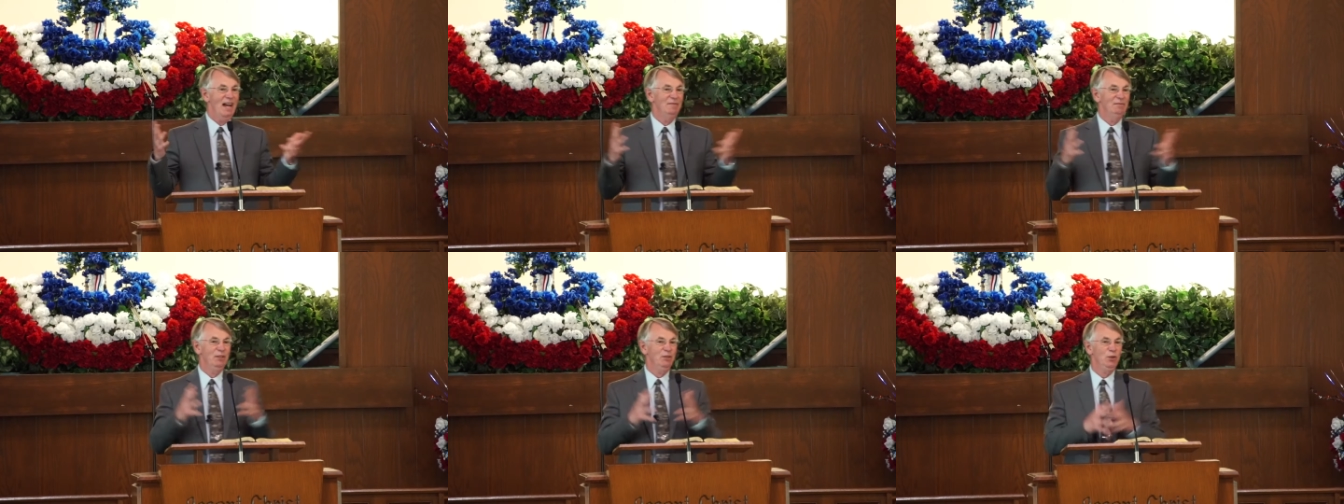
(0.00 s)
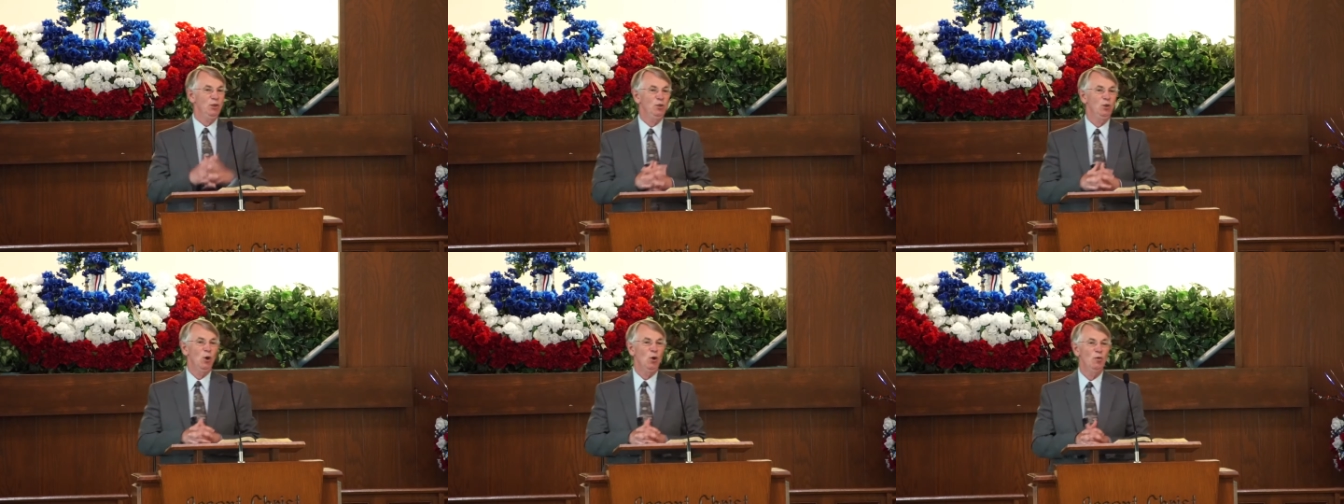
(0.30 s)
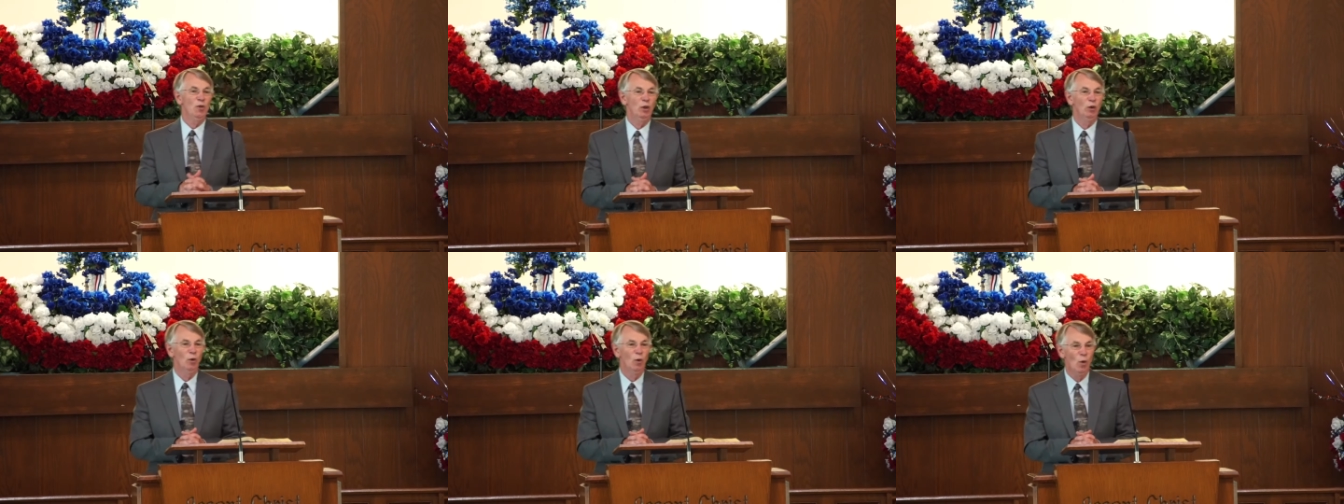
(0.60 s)
did you know
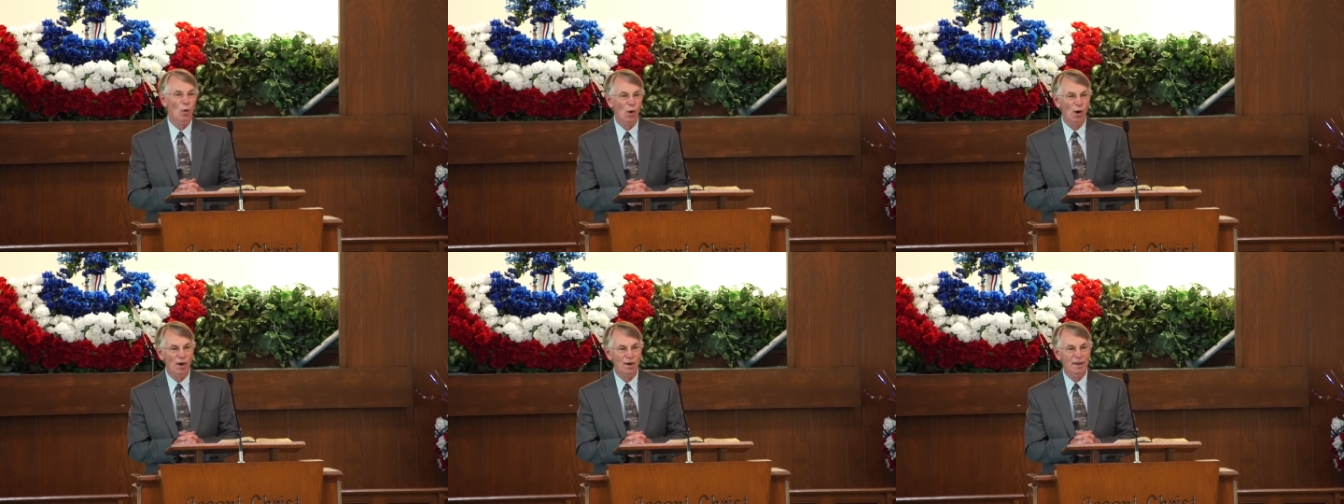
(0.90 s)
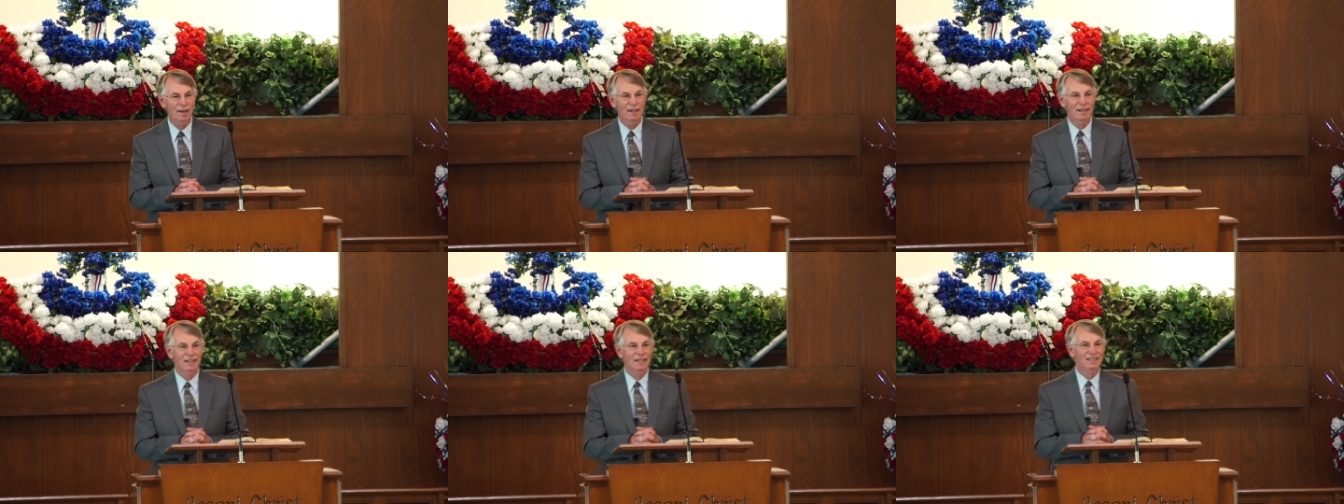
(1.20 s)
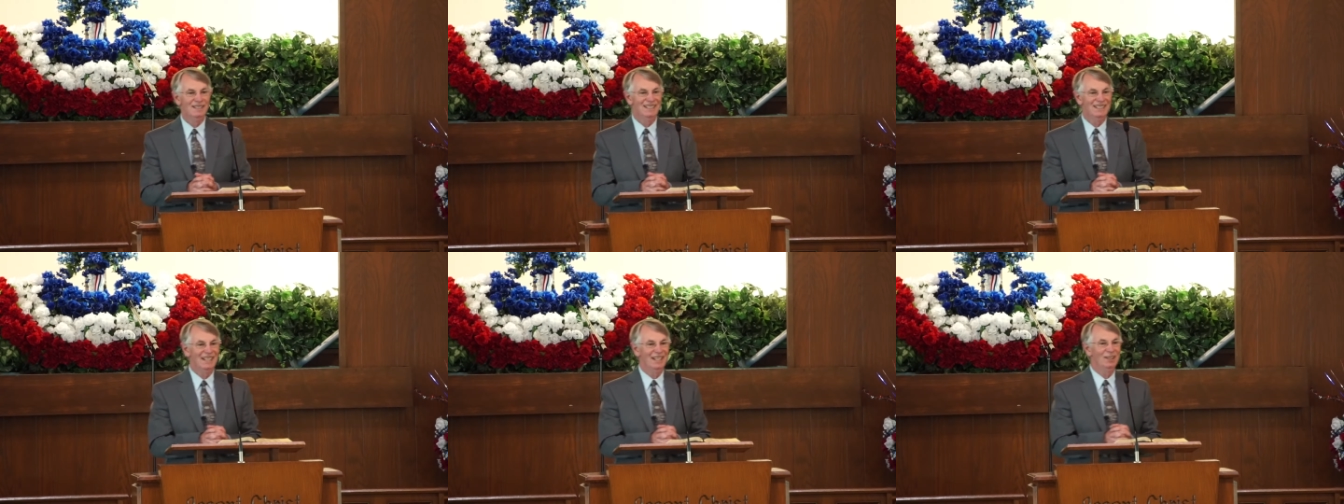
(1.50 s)
the Lord
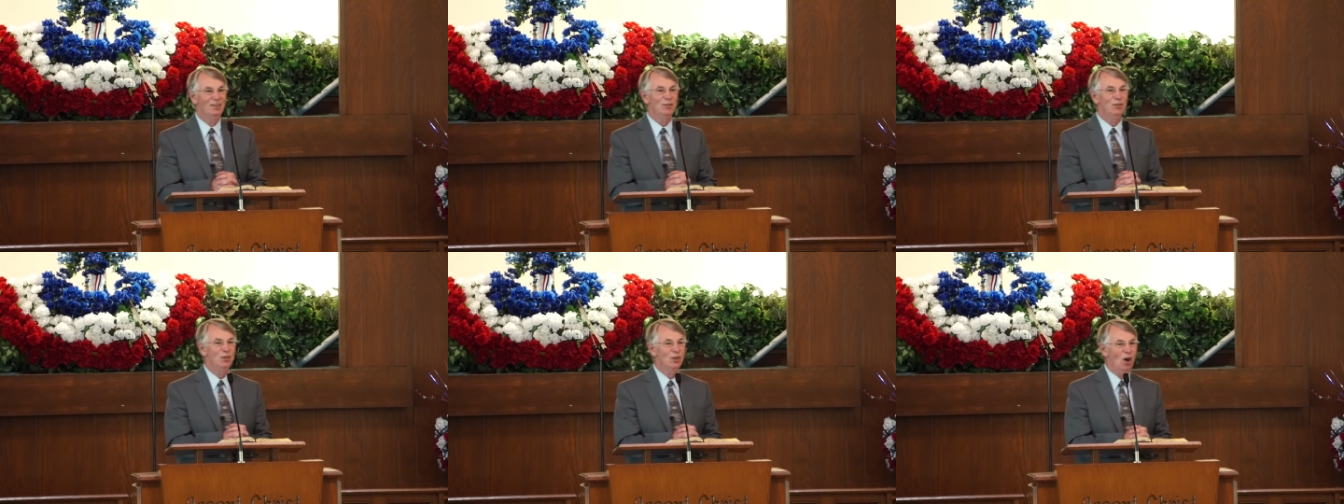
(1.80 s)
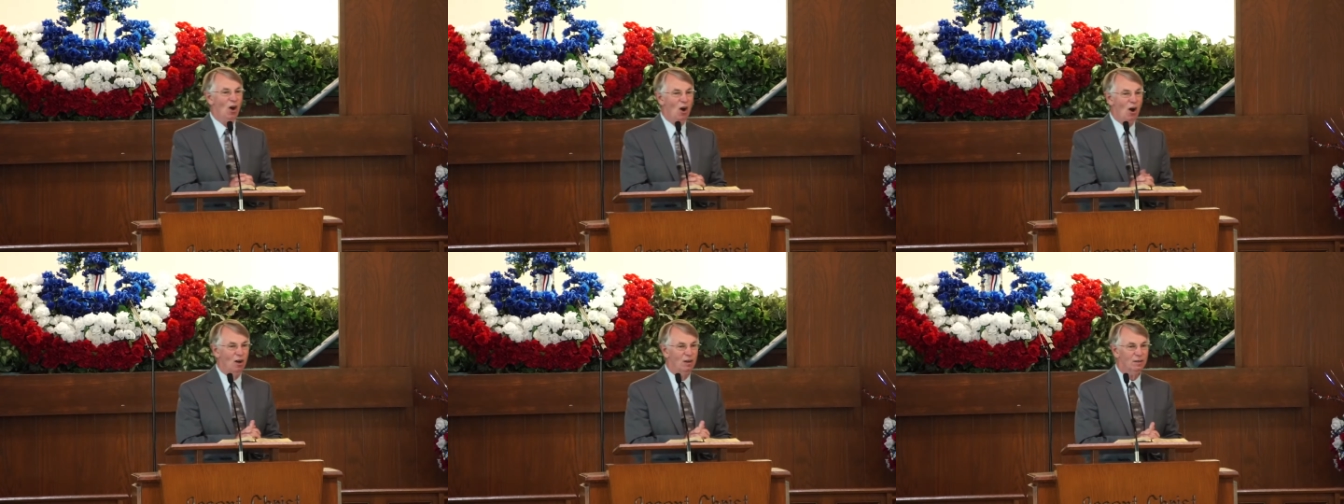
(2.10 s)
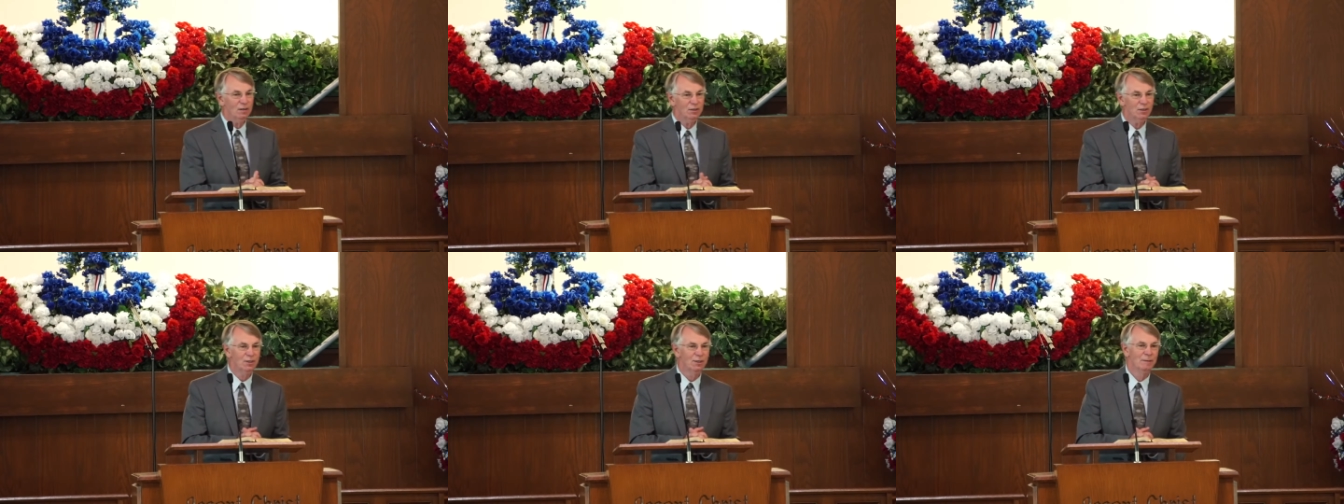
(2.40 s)
sings
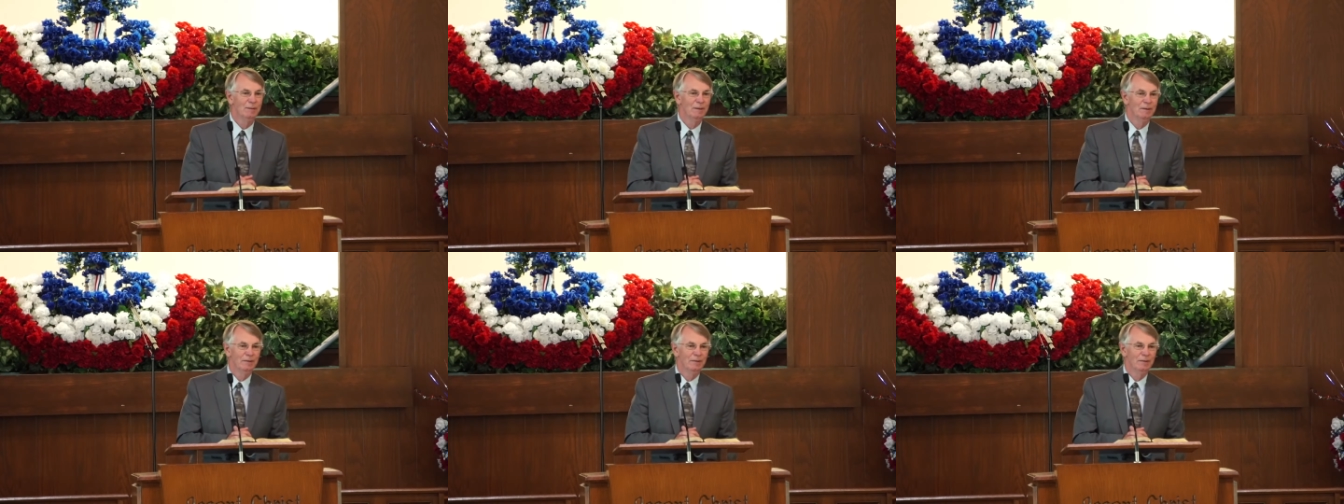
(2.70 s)
songs?